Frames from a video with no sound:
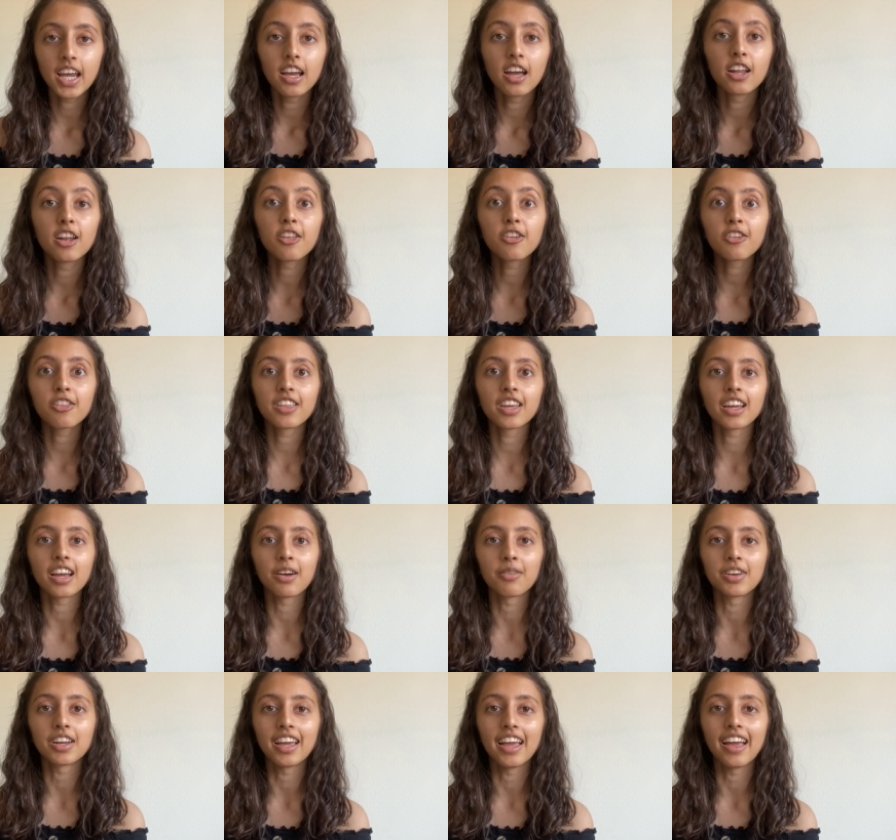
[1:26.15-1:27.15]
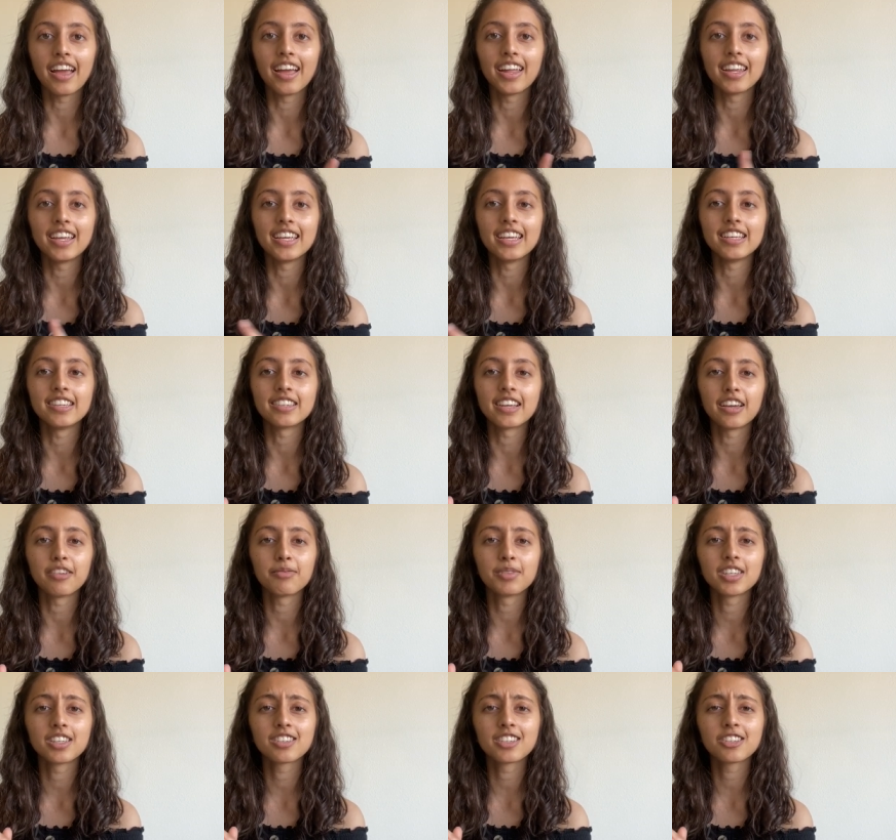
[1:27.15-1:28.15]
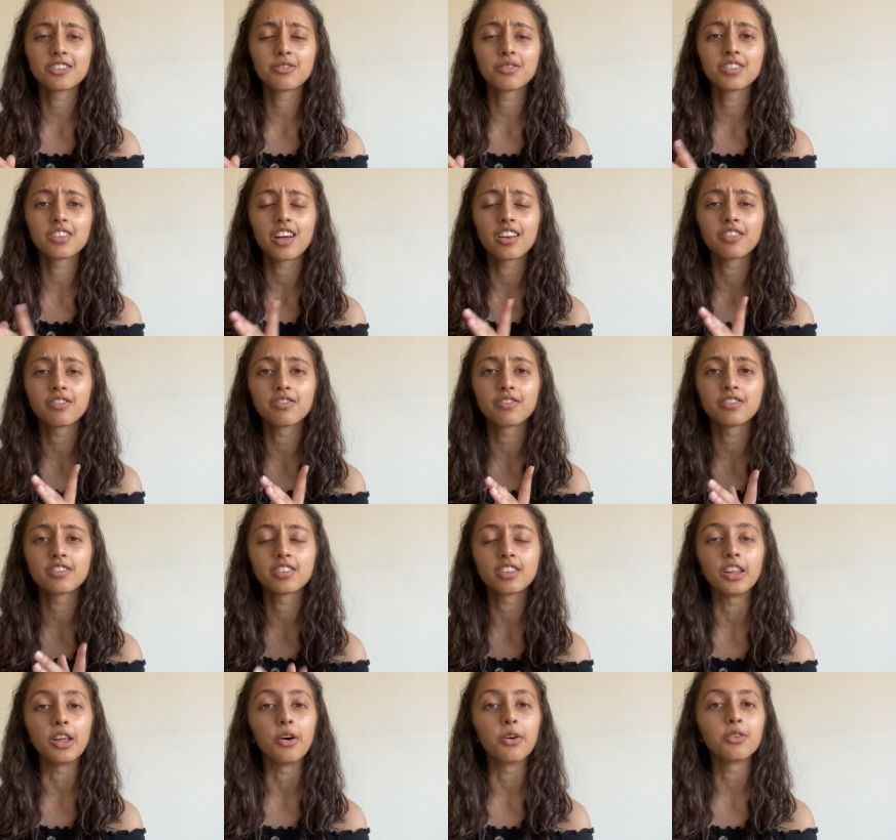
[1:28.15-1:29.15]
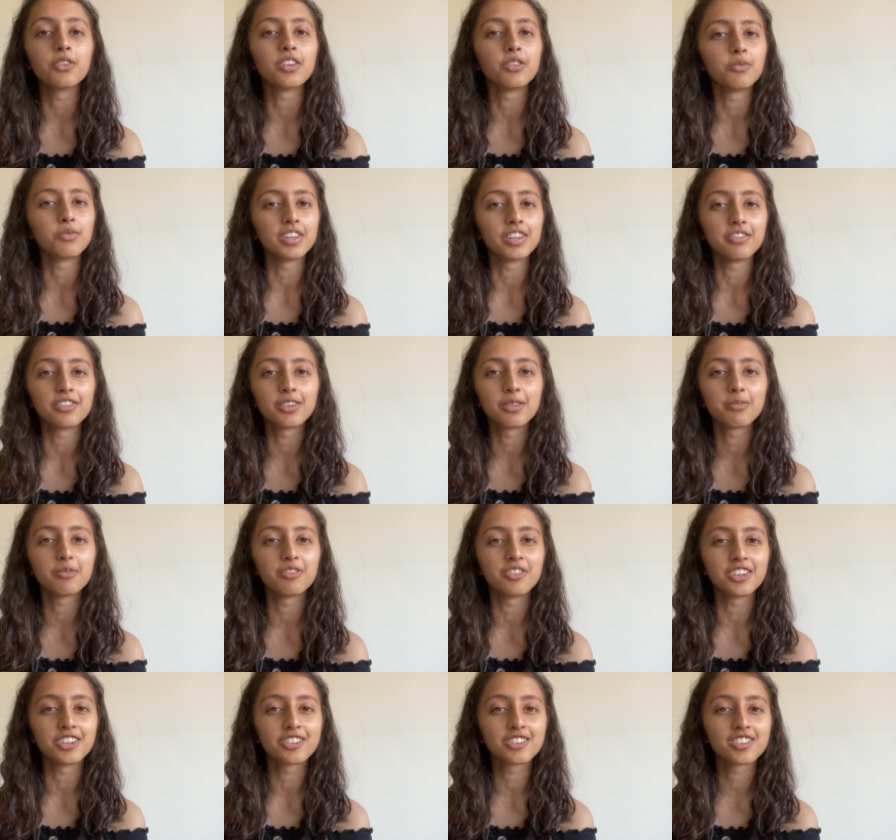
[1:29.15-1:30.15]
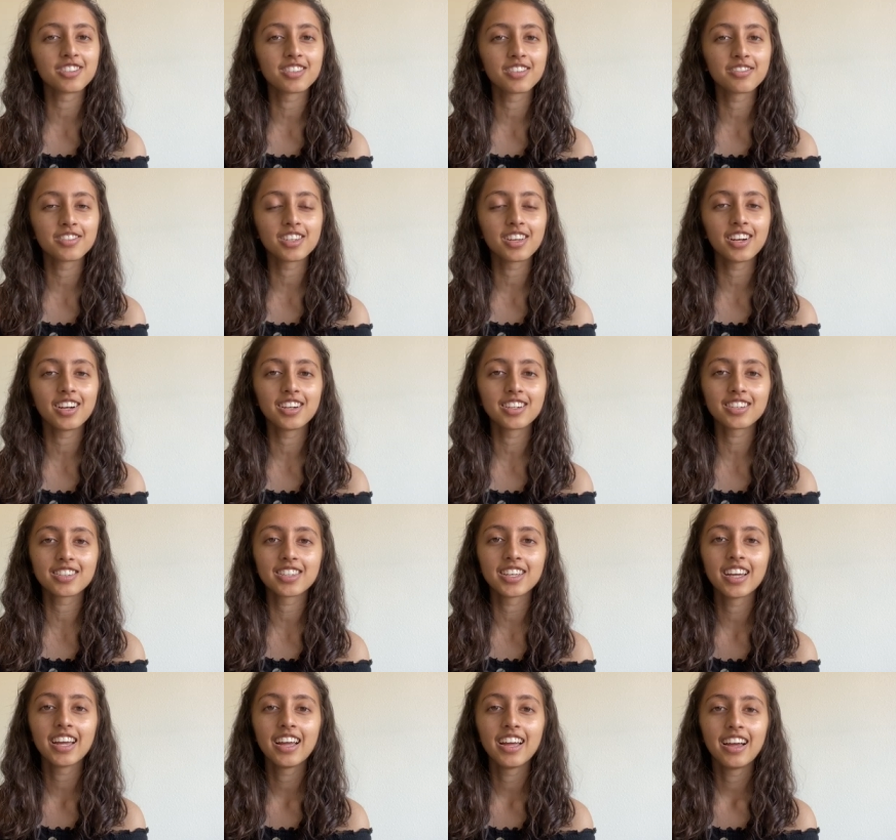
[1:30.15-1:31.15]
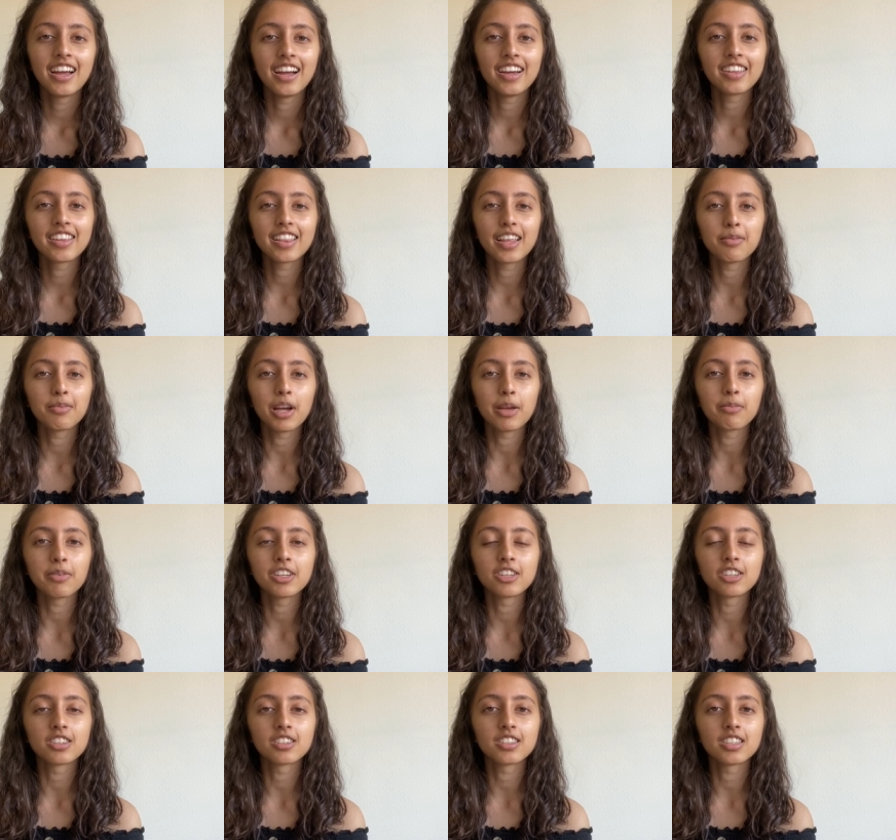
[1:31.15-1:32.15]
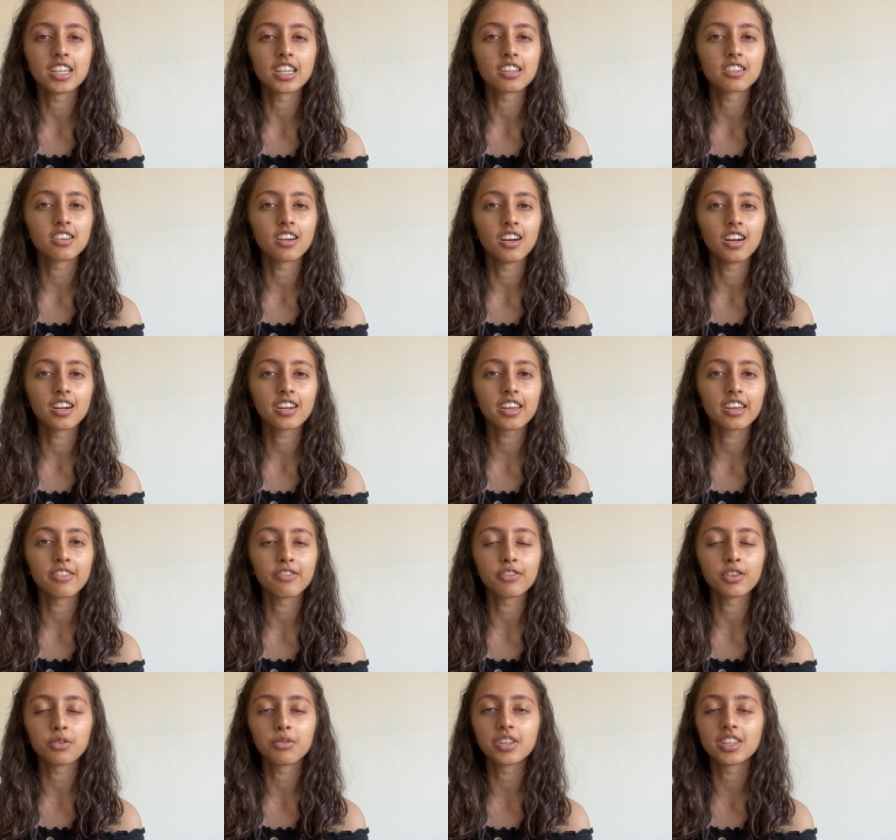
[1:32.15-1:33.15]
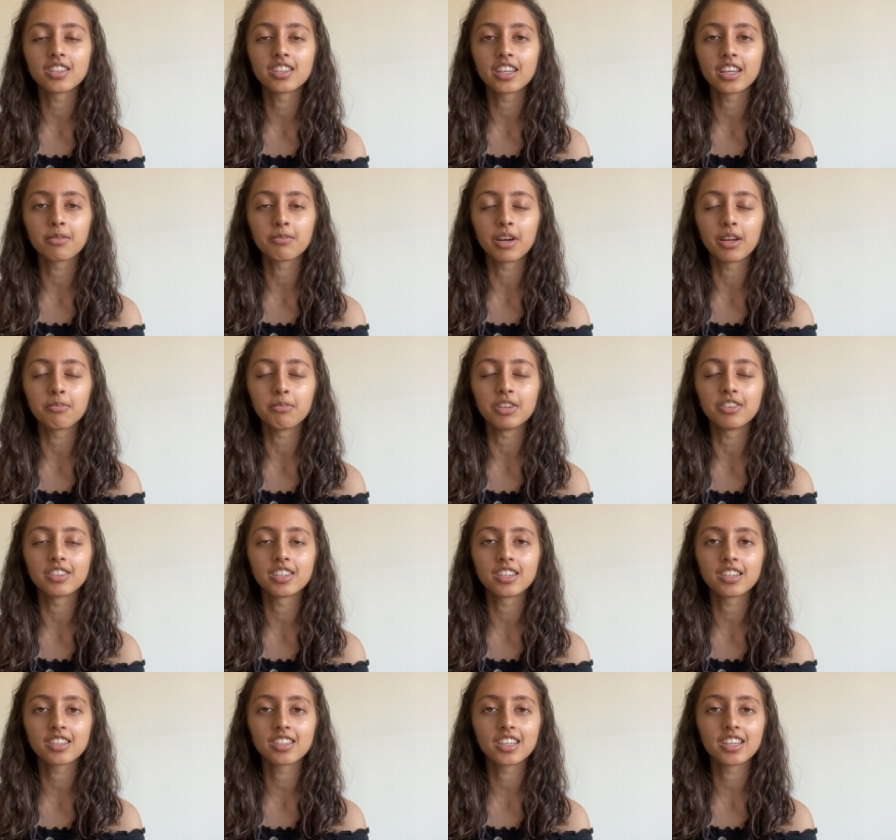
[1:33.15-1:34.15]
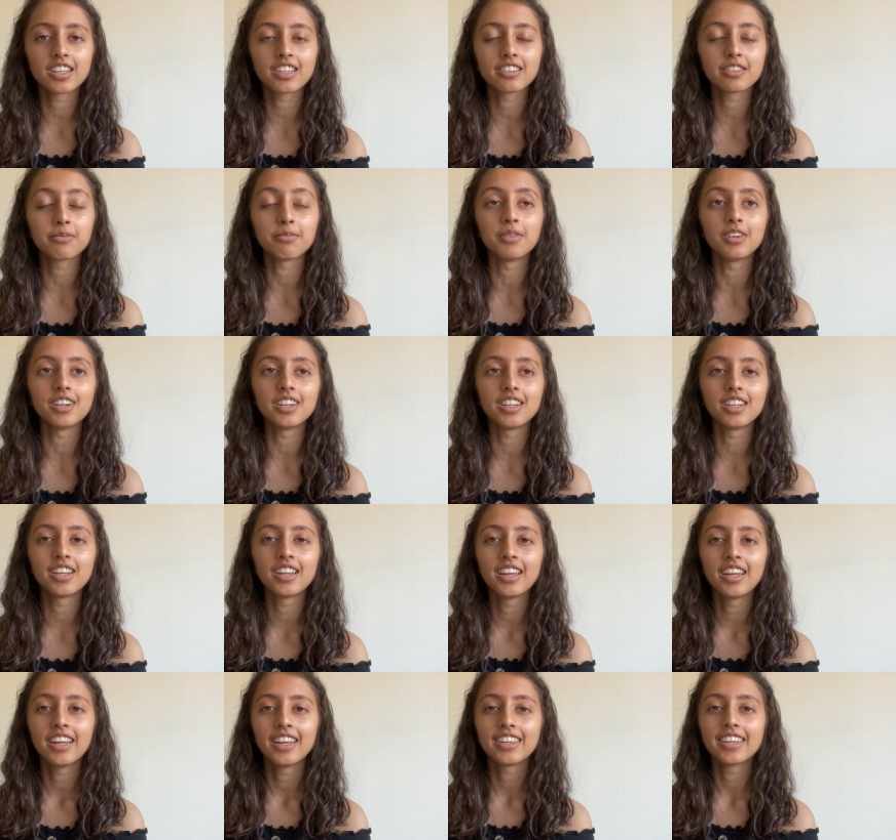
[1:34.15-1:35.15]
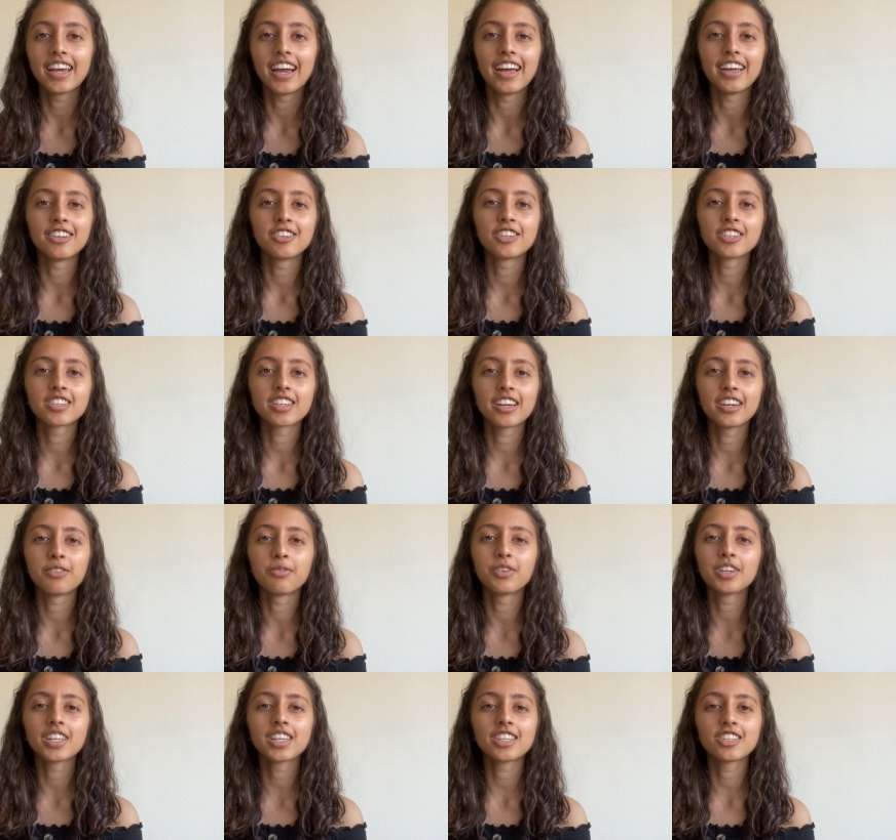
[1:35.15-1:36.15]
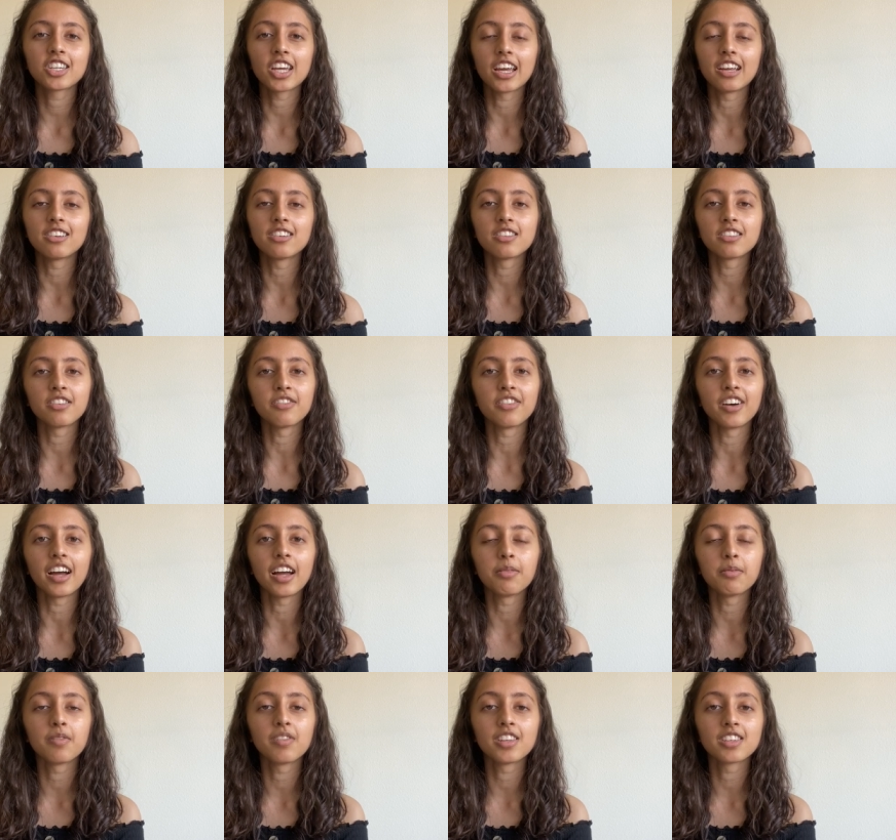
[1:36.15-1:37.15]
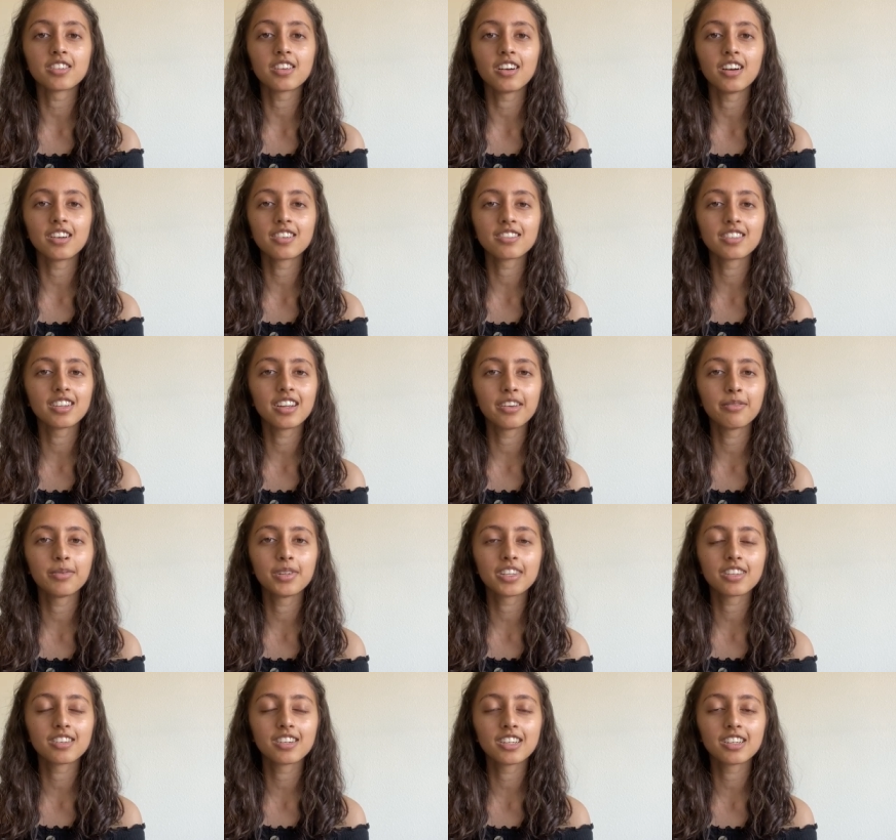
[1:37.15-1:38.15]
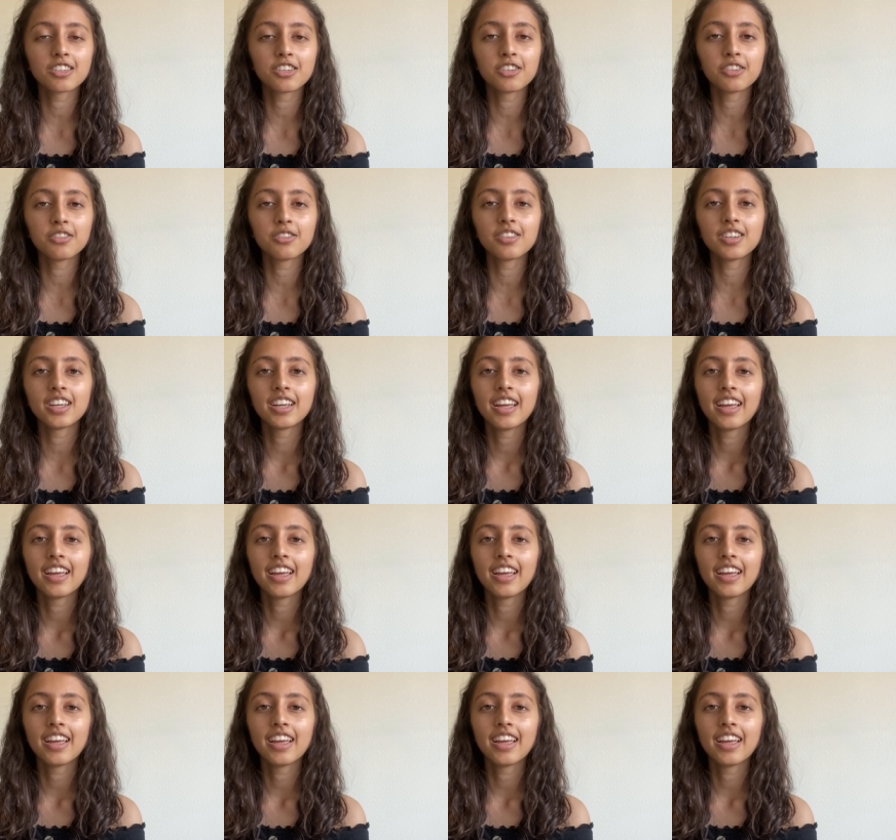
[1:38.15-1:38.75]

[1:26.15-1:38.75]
Another thing I want to add is I've been listening to a lot of slowed and reverb versions of songs. I think that might be just TikTok influencing my music taste, but yeah, it just it really changes the vibe of the songs that I've been listening to.